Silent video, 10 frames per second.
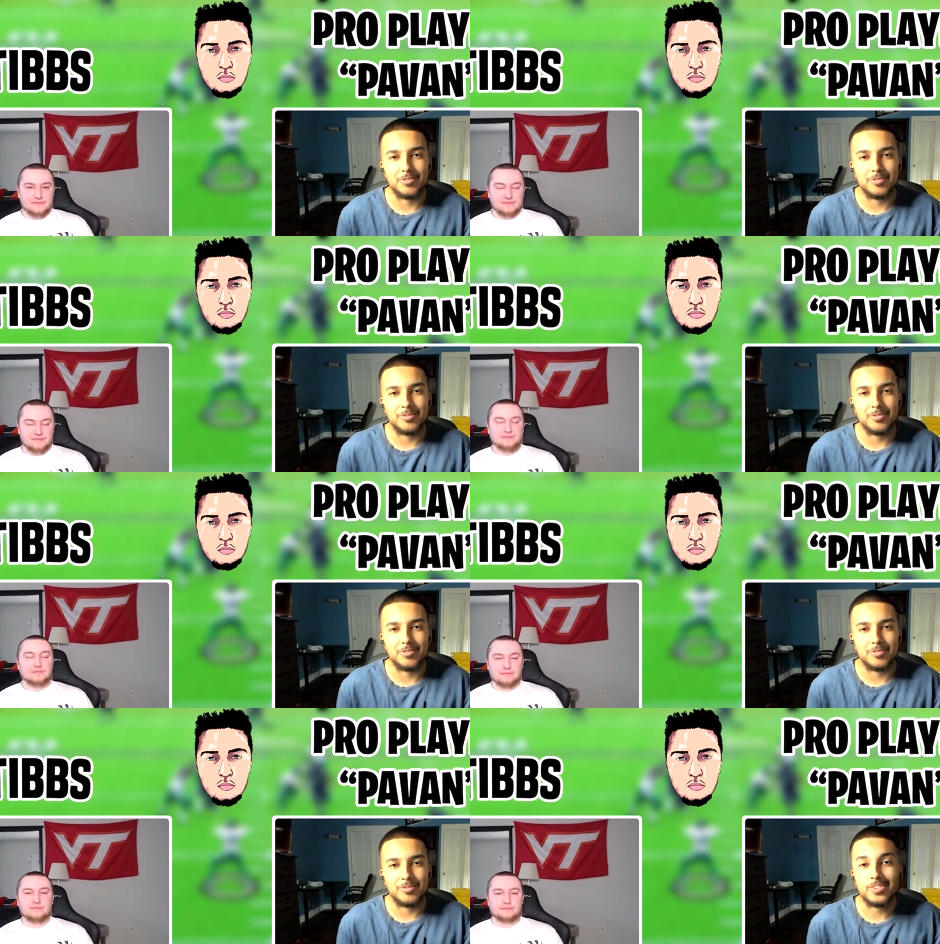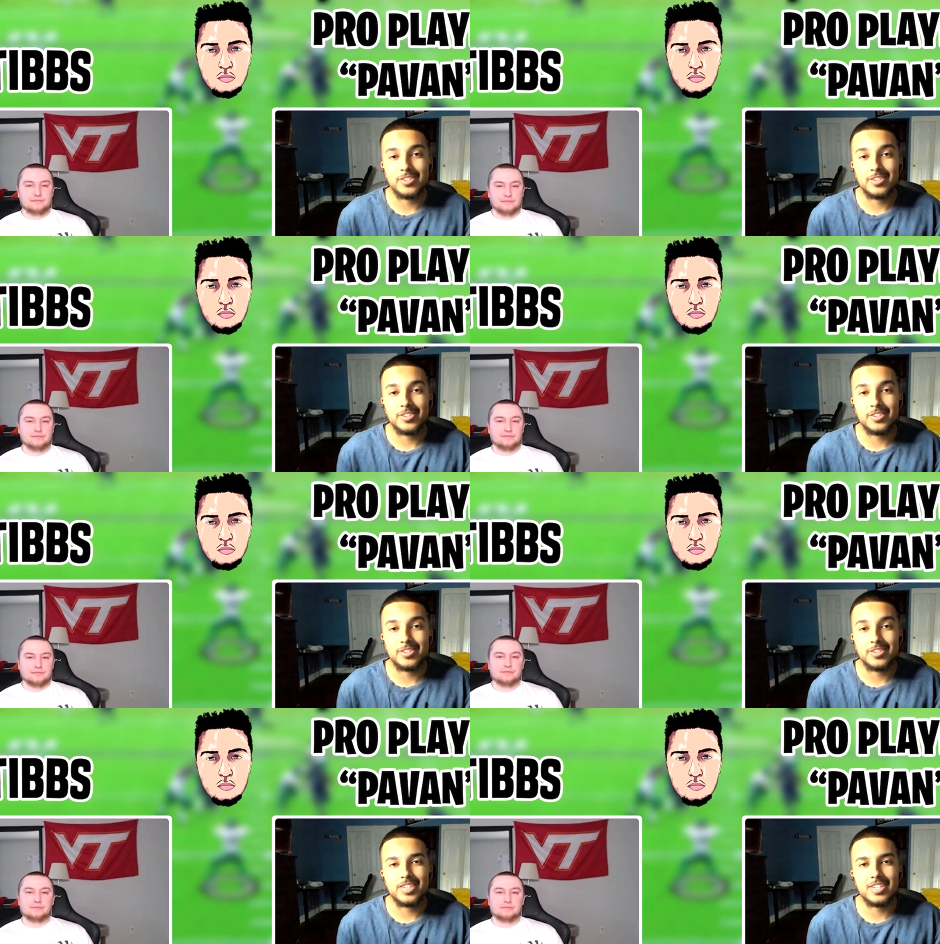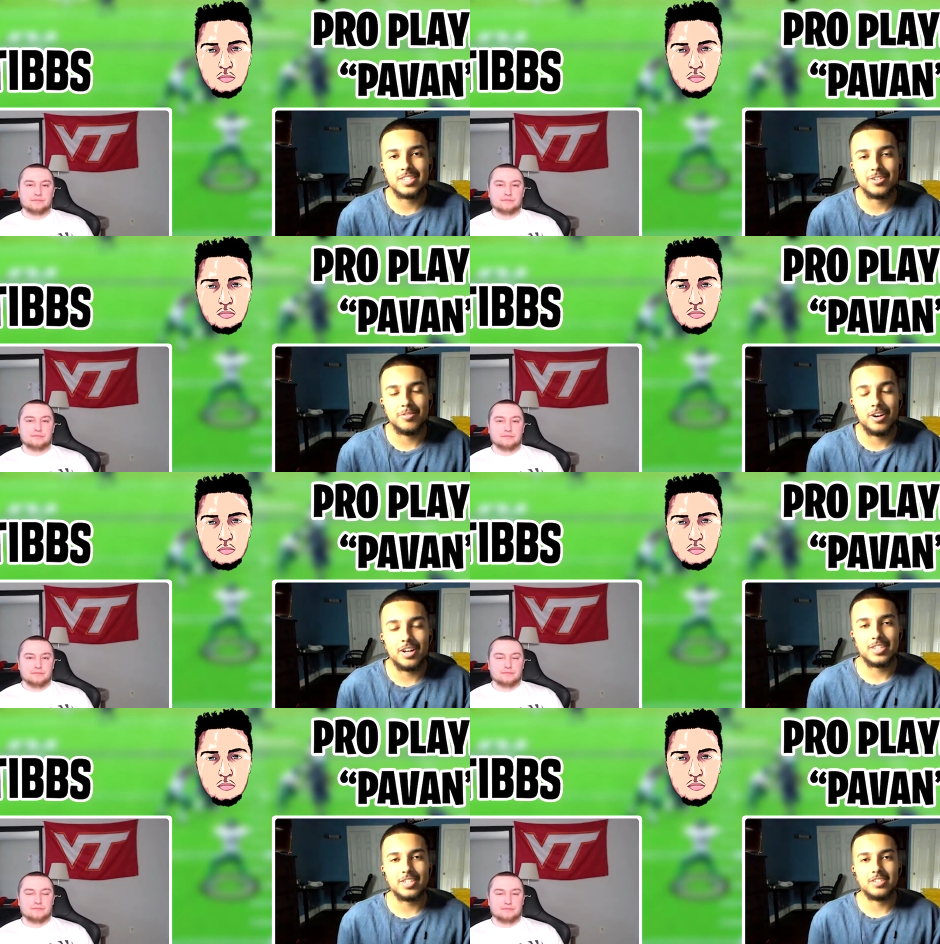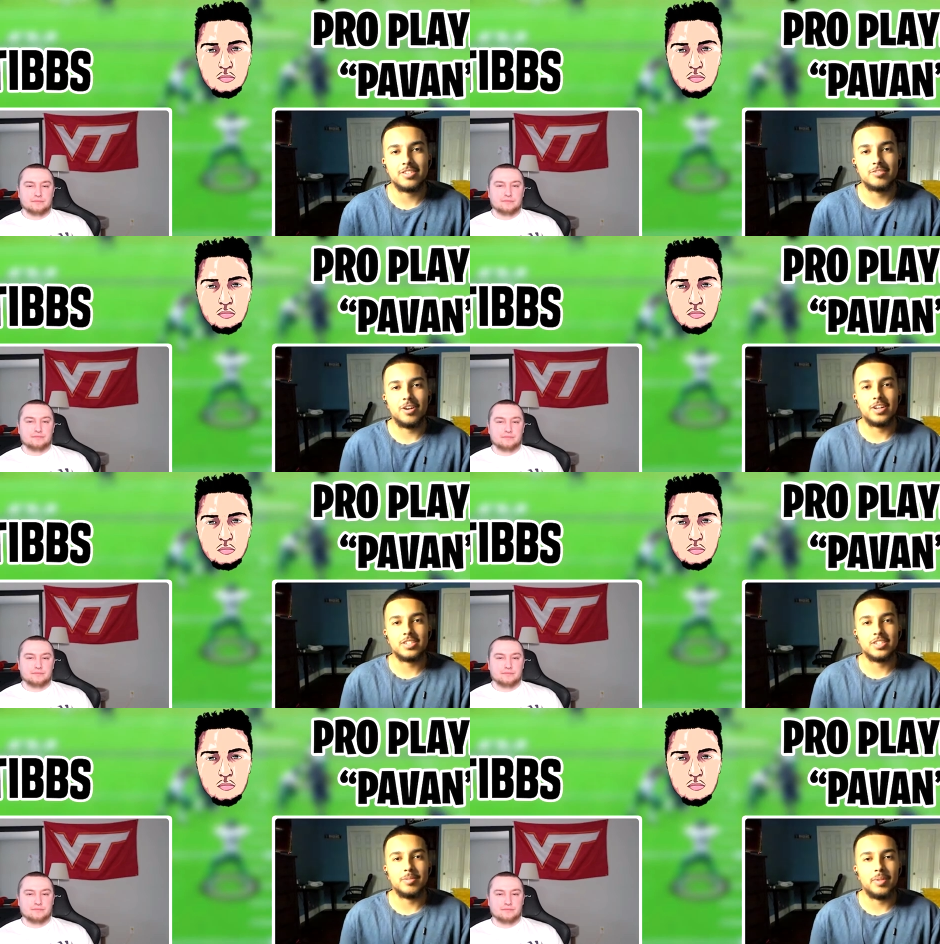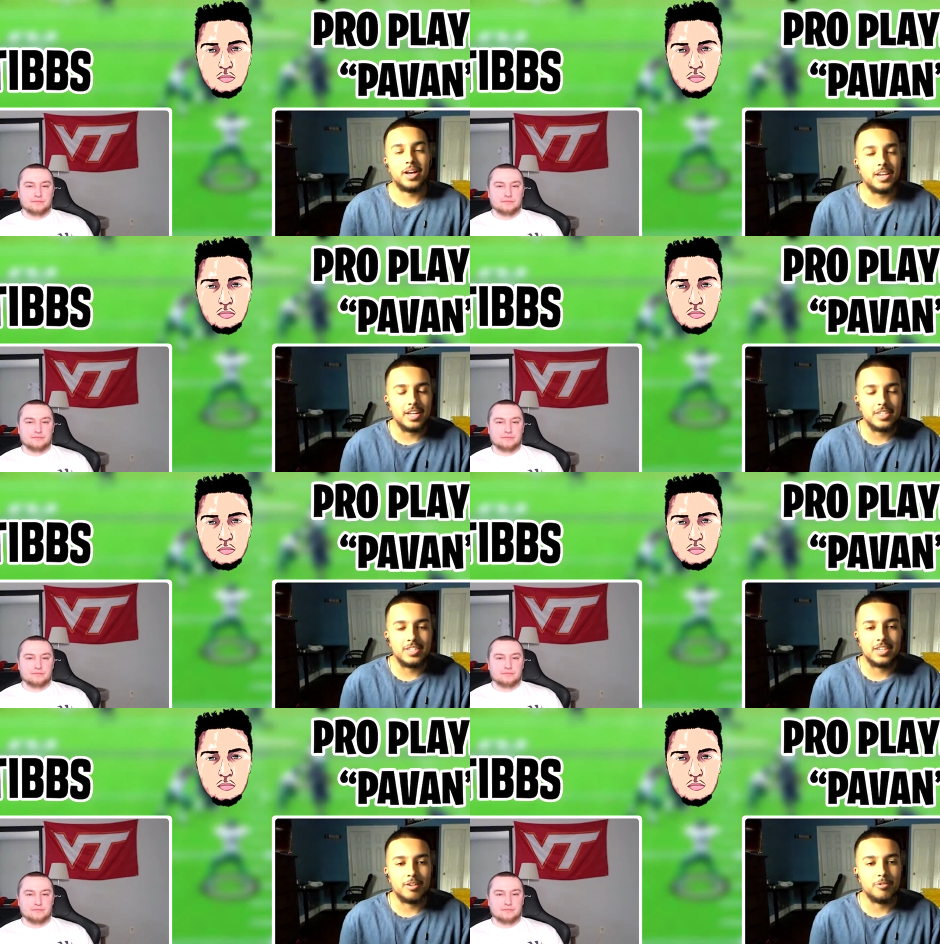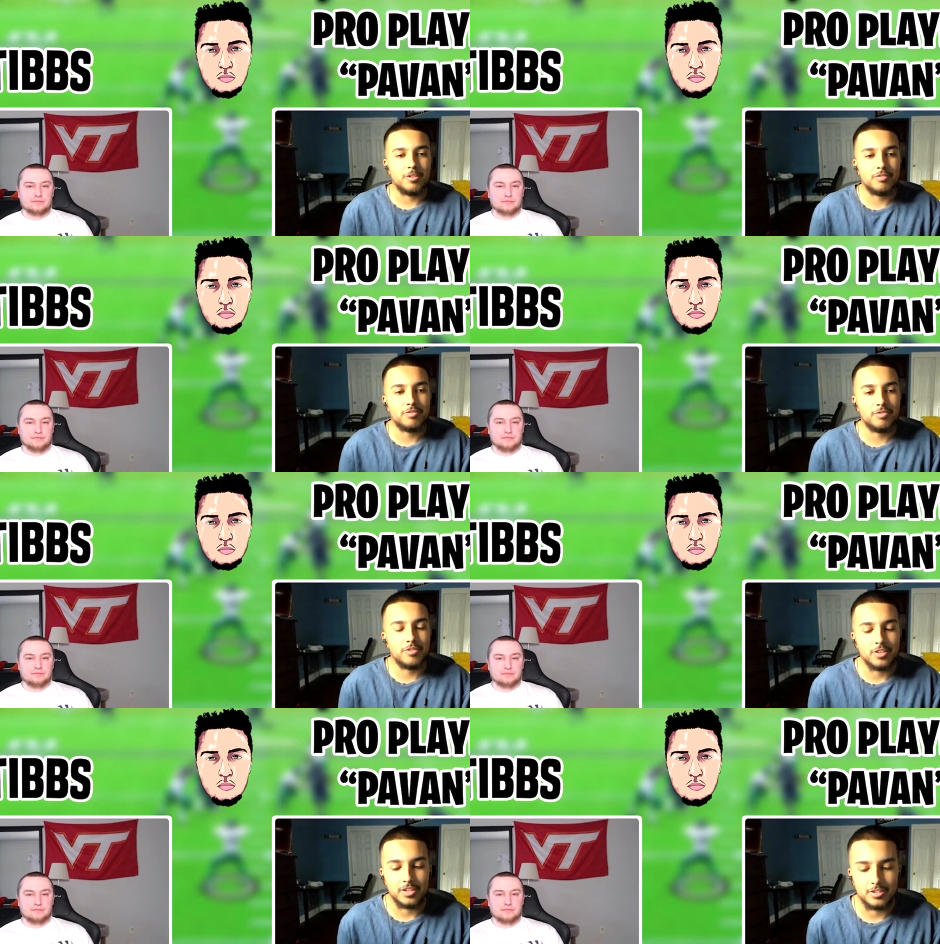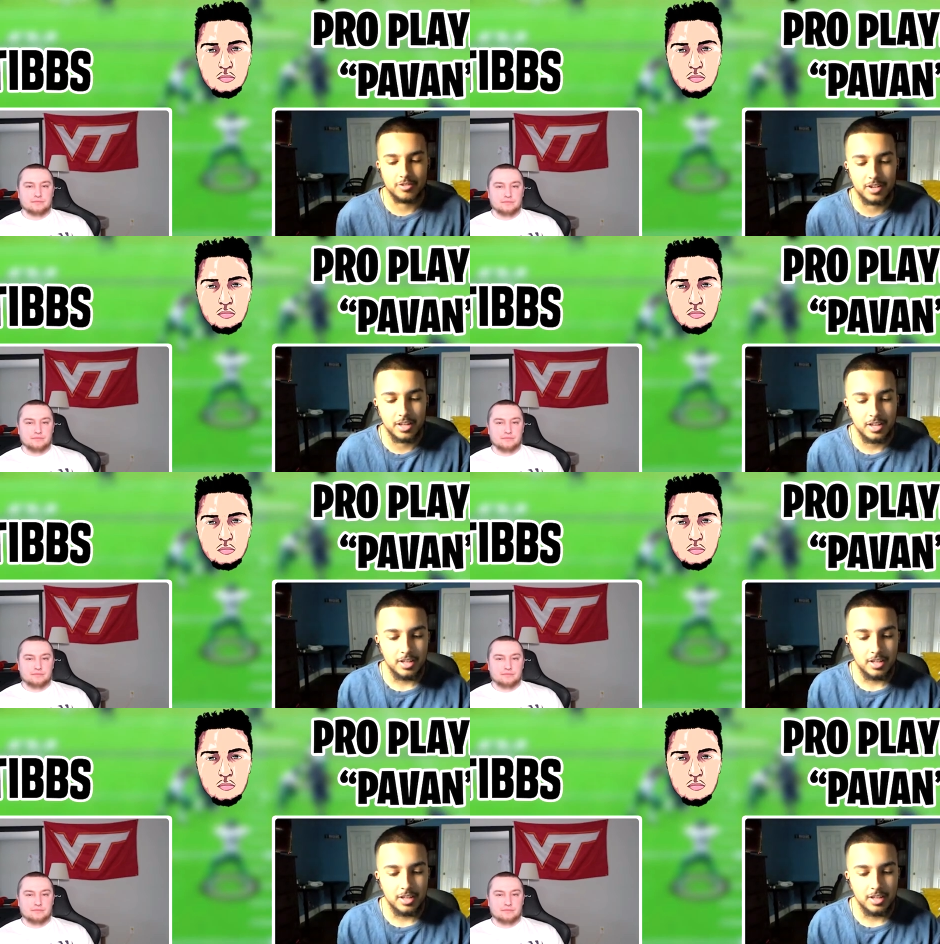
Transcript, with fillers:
Speaker 1: But, you know, I was still watched, and then Madden 18, I went full into it.